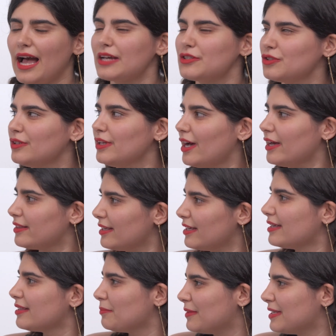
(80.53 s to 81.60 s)
Actually, I think
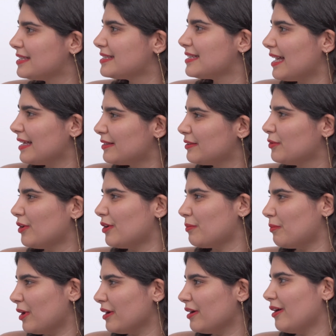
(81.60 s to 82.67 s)
it means that you are
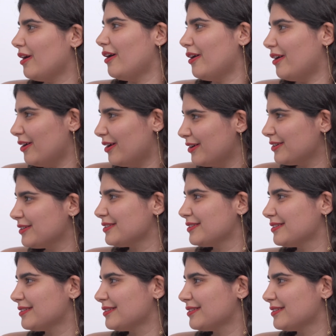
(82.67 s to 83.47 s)
my heart.